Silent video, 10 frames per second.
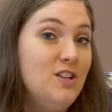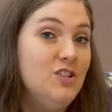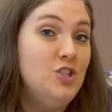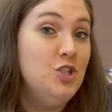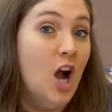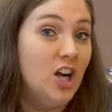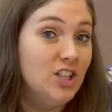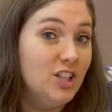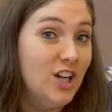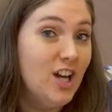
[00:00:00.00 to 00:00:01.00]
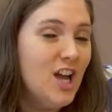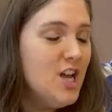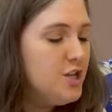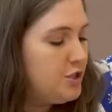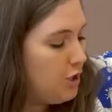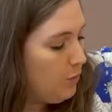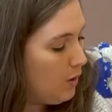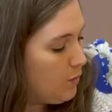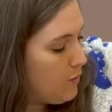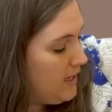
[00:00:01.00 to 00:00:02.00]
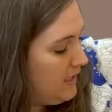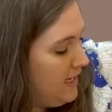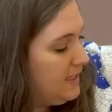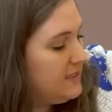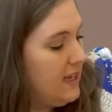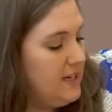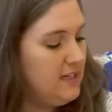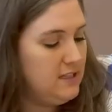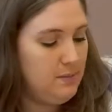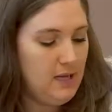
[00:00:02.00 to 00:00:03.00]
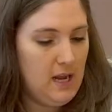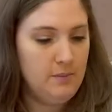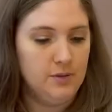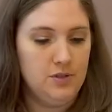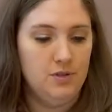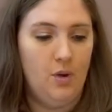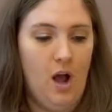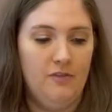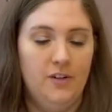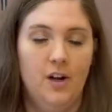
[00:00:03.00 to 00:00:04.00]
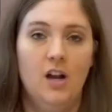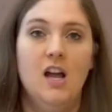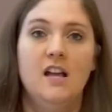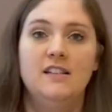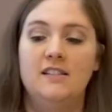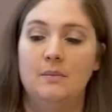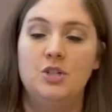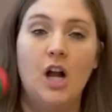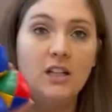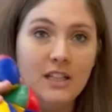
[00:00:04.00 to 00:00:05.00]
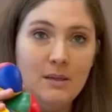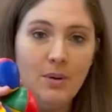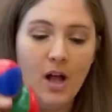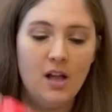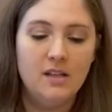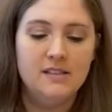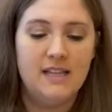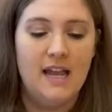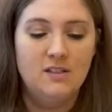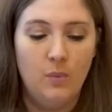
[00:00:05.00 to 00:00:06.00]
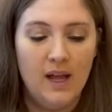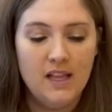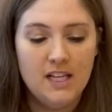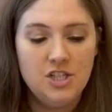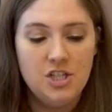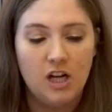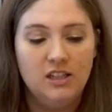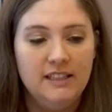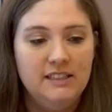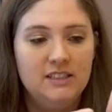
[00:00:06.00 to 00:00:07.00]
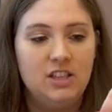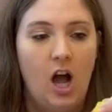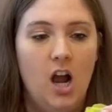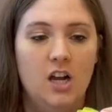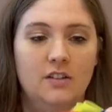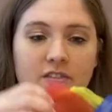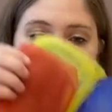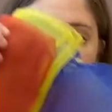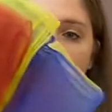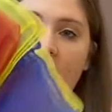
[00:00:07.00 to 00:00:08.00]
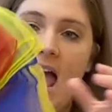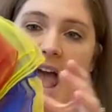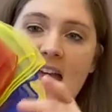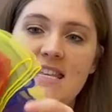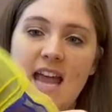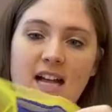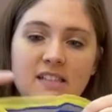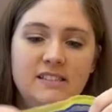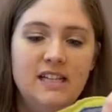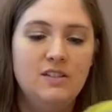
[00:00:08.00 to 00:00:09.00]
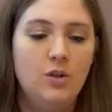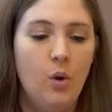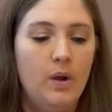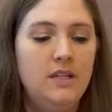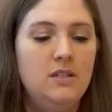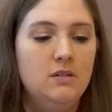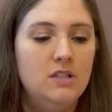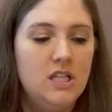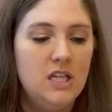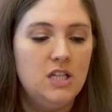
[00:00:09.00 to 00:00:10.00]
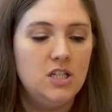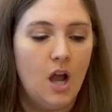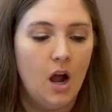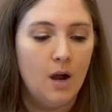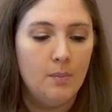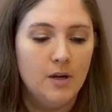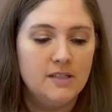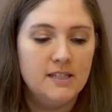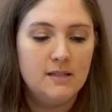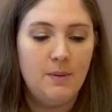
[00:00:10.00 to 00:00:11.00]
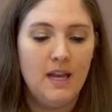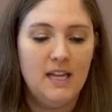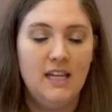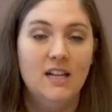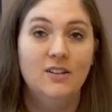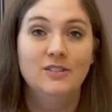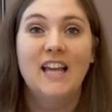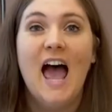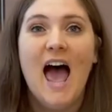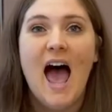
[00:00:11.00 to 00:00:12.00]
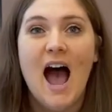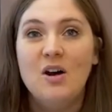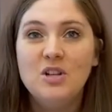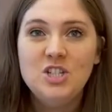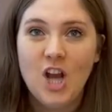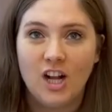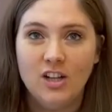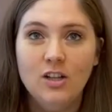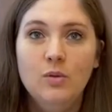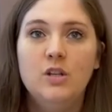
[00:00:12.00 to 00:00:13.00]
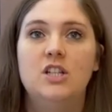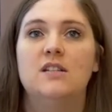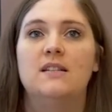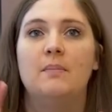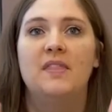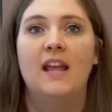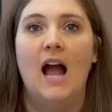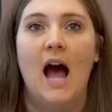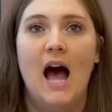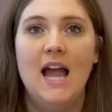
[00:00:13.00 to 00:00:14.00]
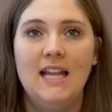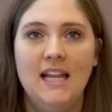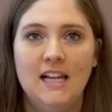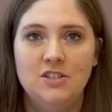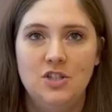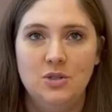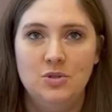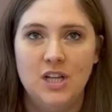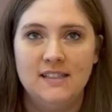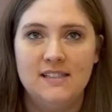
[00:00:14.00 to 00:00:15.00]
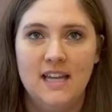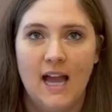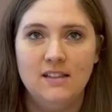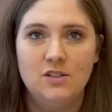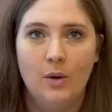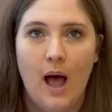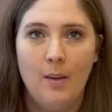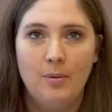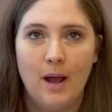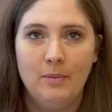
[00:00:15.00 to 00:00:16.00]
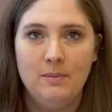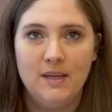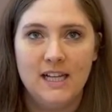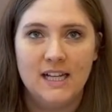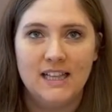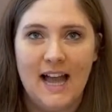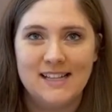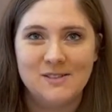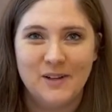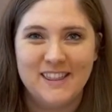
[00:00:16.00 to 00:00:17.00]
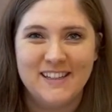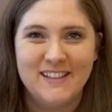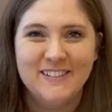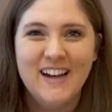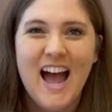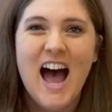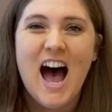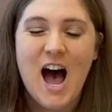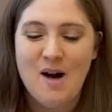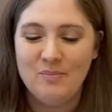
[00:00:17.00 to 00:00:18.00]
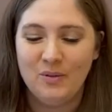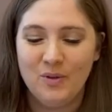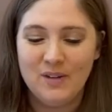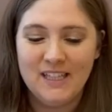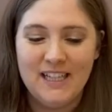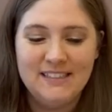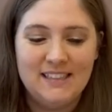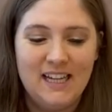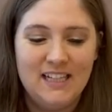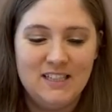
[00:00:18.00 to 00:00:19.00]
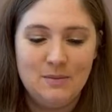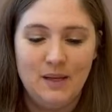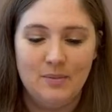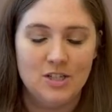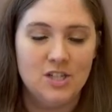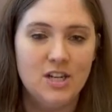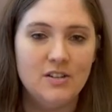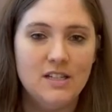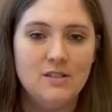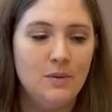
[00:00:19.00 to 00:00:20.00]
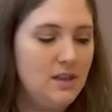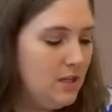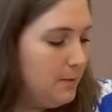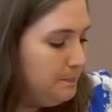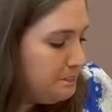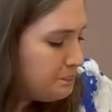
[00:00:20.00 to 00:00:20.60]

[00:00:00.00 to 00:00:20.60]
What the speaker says: juggler. So we're really excited to be able to offer some juggling balls as well as juggling scarves. And Nels is going to teach our participating kiddos how to juggle, which is something I can't do just yet, so I'll probably be in class with you. But we're really excited to be able to share these with you.